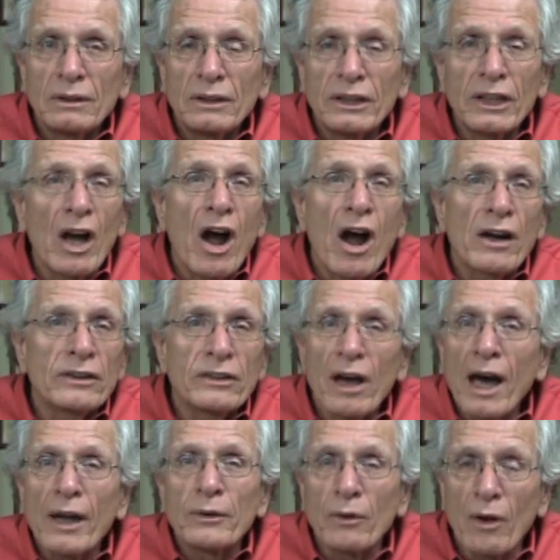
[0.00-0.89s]
D R
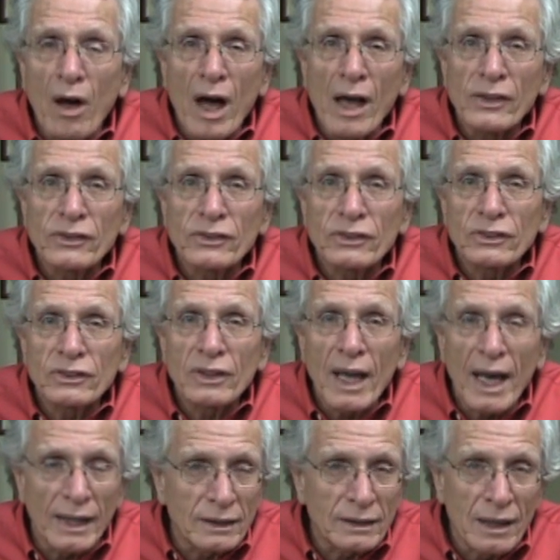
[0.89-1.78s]
dot Ross
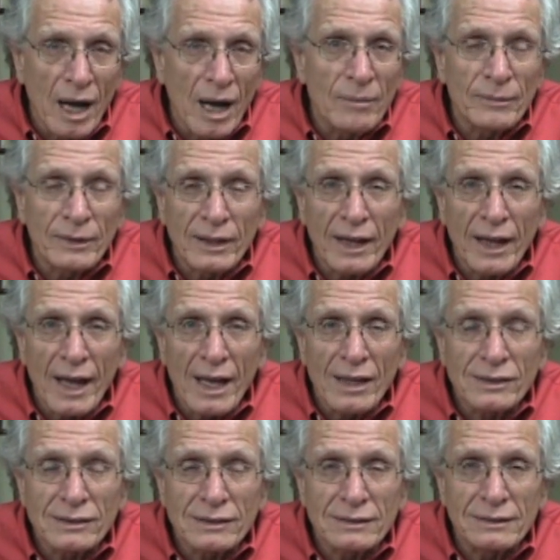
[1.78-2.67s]
at
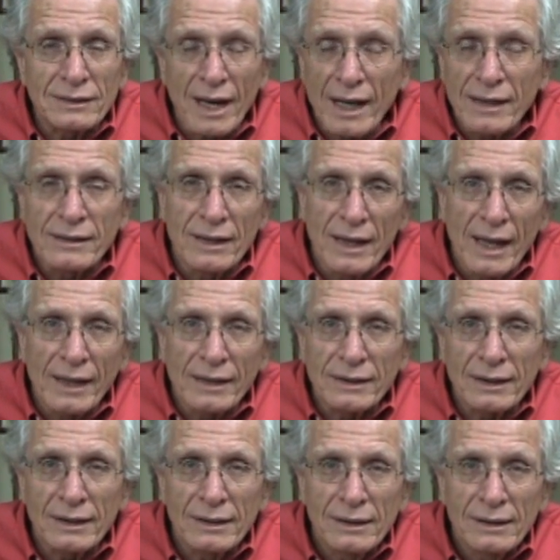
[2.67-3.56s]
Comcast dot net.
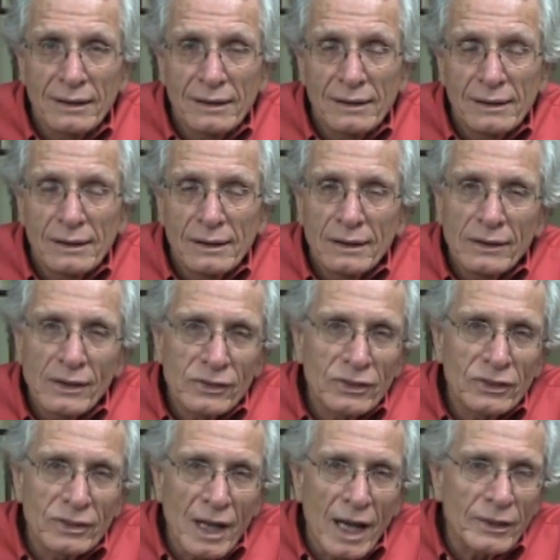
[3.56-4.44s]

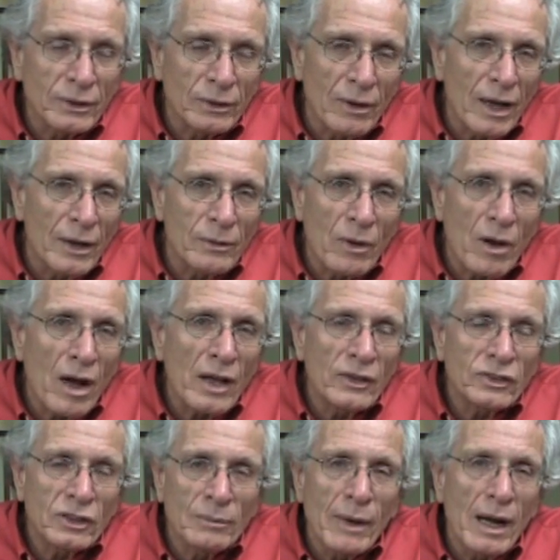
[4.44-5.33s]
This is Doctor Ron
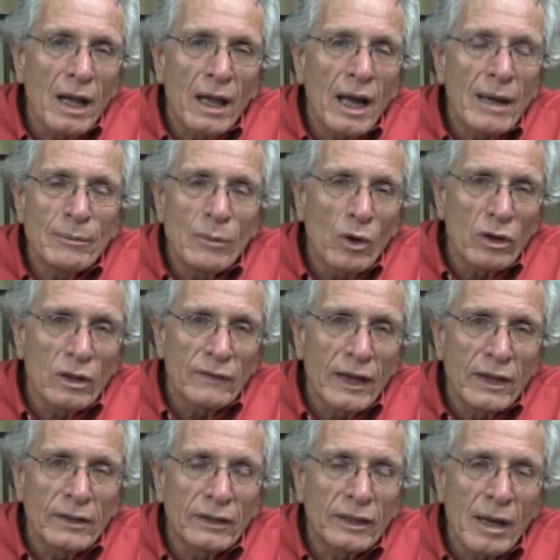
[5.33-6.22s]
Ross, the Mile High
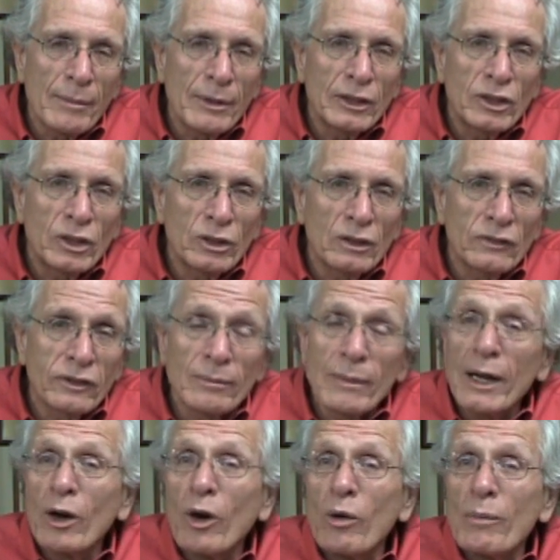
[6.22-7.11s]
Motivator, coming to you
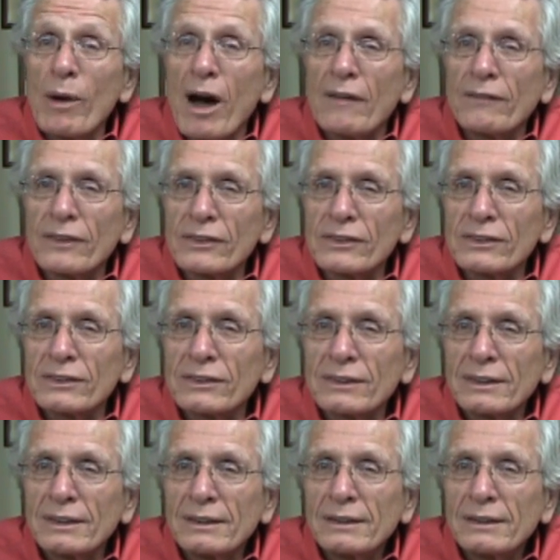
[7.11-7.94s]
from my home office